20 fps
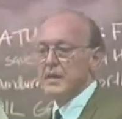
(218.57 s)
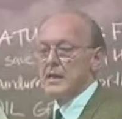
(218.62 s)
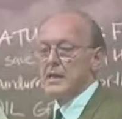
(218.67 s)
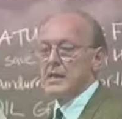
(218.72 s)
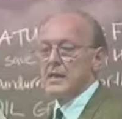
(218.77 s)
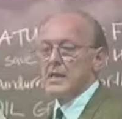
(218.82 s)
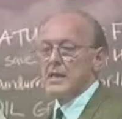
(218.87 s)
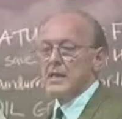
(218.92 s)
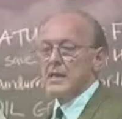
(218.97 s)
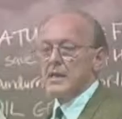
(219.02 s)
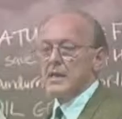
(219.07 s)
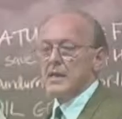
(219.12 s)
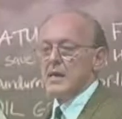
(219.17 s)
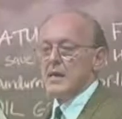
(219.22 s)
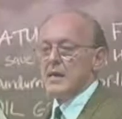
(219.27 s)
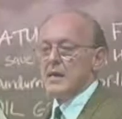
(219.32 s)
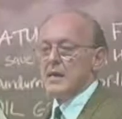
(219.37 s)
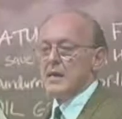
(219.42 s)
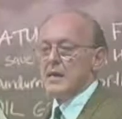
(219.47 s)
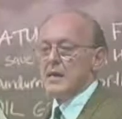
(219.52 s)

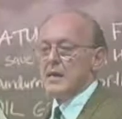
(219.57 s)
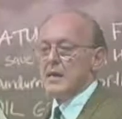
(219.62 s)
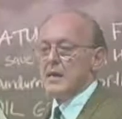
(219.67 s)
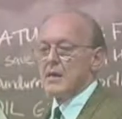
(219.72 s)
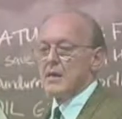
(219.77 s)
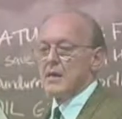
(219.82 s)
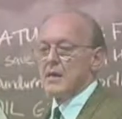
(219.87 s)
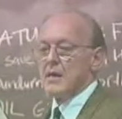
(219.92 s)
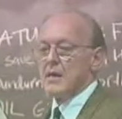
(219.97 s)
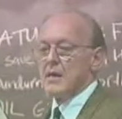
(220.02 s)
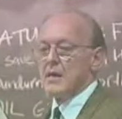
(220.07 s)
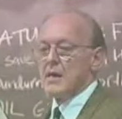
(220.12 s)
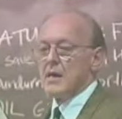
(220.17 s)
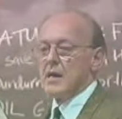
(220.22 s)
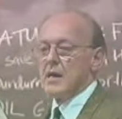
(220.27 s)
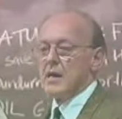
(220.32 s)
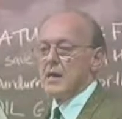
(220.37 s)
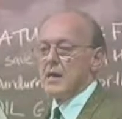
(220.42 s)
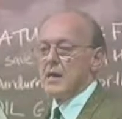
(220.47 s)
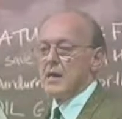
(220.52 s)

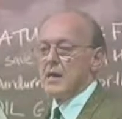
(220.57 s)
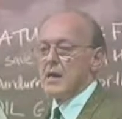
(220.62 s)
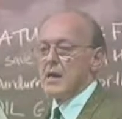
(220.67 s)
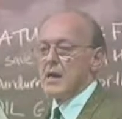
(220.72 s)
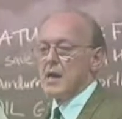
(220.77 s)
No one is speaking in this clip.